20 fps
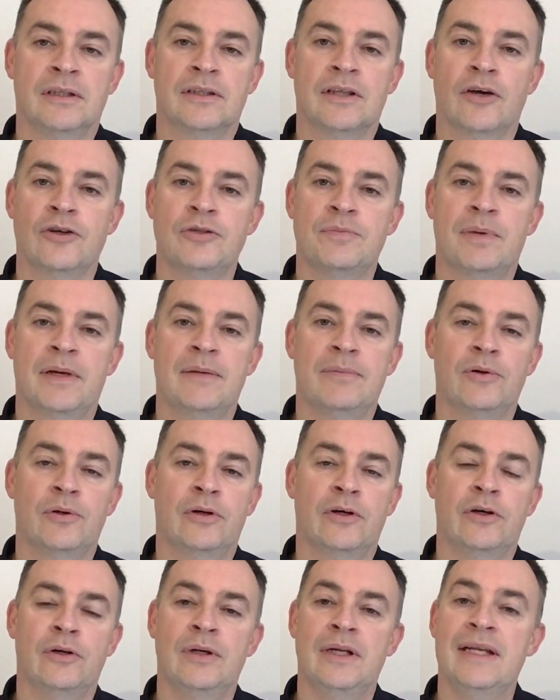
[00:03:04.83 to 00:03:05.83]
those
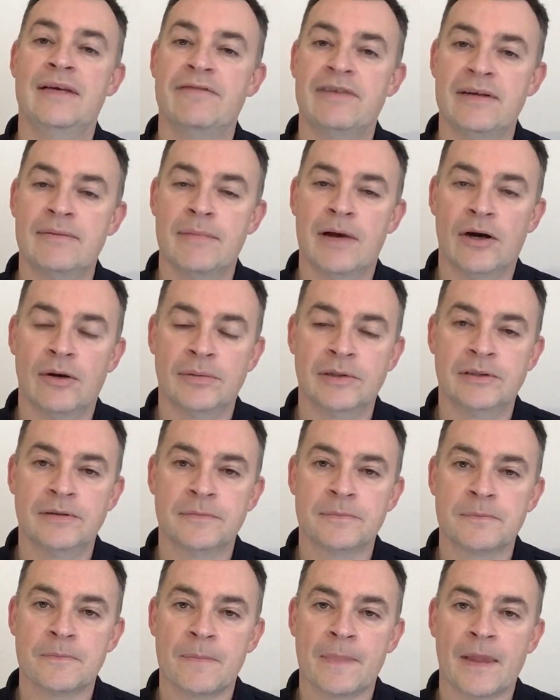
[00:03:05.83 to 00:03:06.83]
people who live in Melbourne
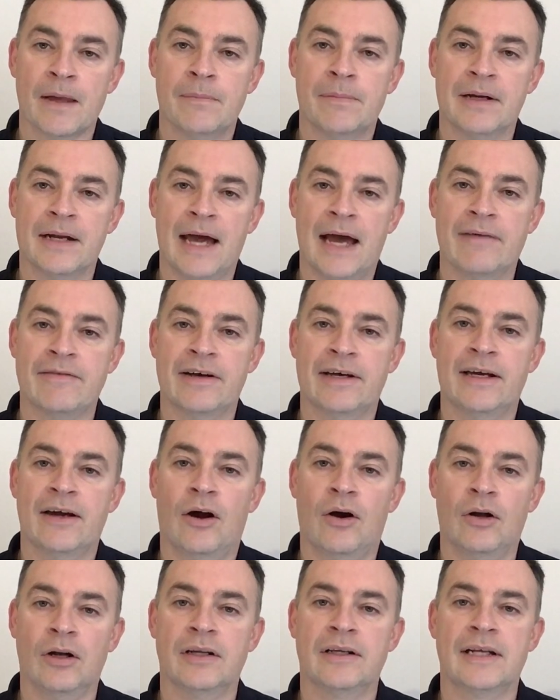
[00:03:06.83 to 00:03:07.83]
but have a
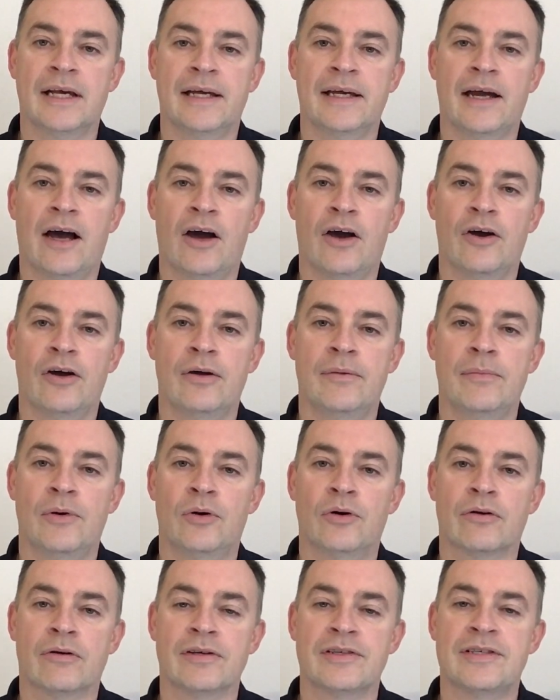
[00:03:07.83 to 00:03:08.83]
holiday home
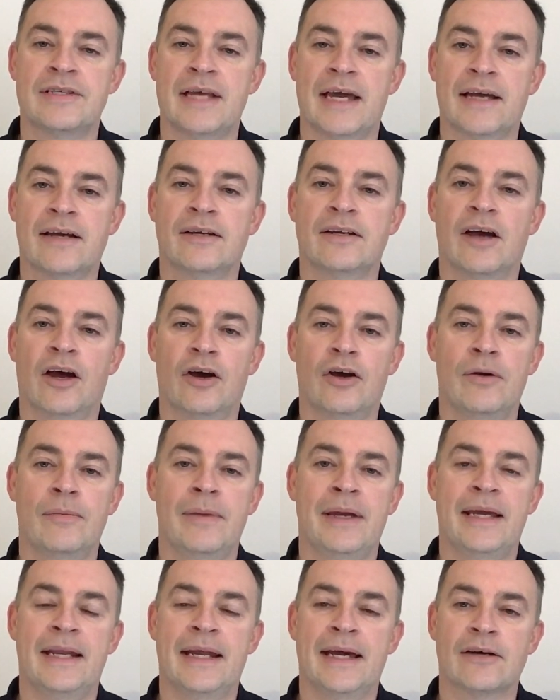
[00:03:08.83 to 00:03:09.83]
or a second
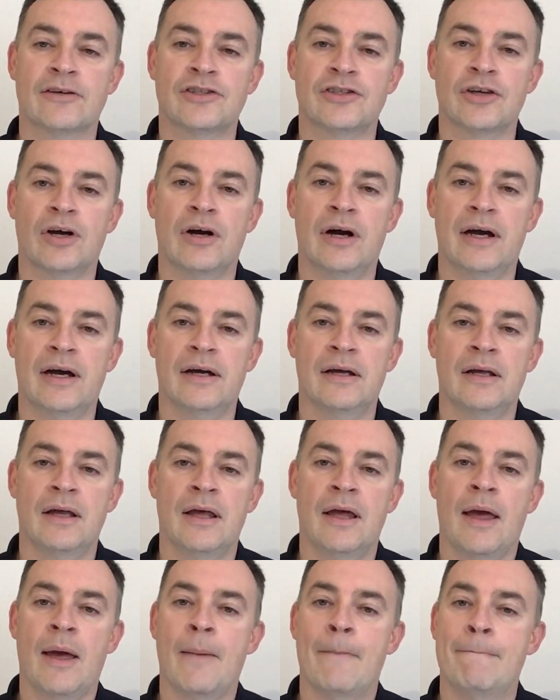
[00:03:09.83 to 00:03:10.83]
home in our Shire
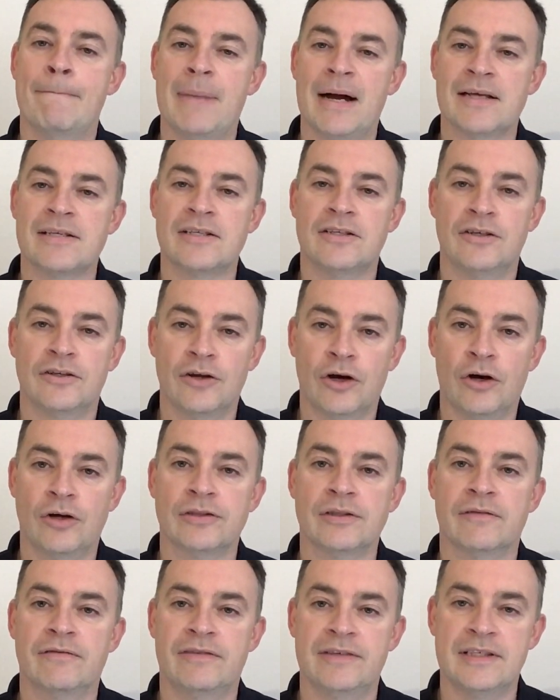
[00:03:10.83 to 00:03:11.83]
must
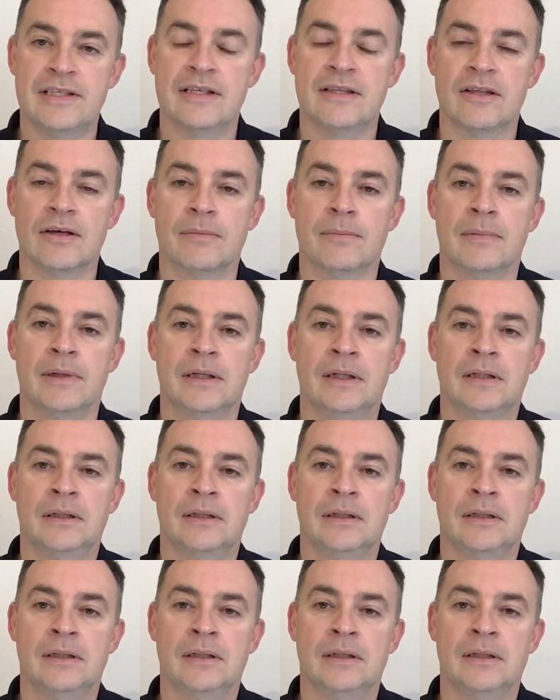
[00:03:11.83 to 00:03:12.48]
not visit them.